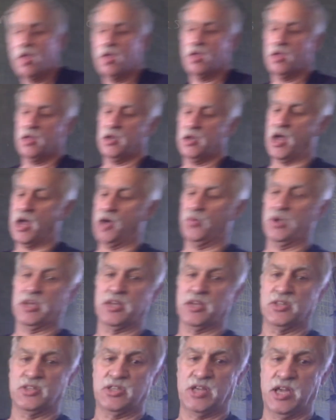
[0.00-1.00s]
Now we
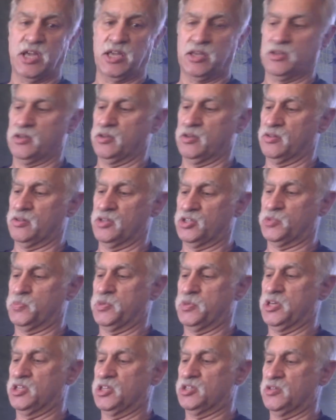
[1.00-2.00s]
can take this
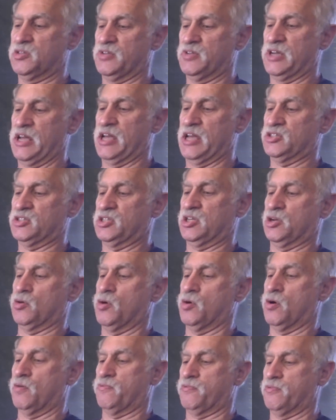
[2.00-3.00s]
piece of elastic
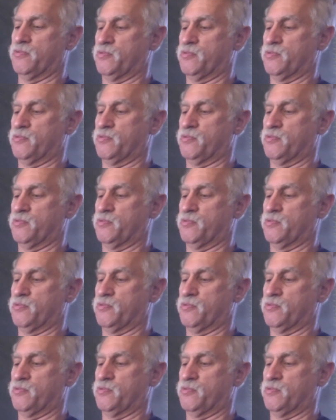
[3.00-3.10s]
off.